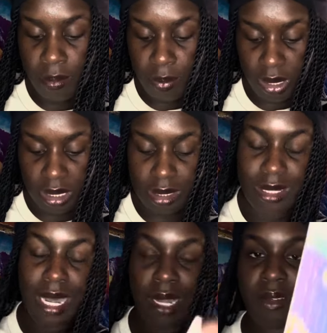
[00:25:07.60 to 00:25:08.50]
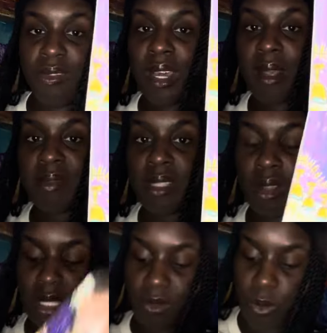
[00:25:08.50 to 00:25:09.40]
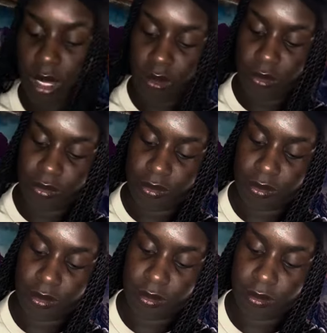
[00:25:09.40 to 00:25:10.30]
But Nine of Cups, loss of wealth.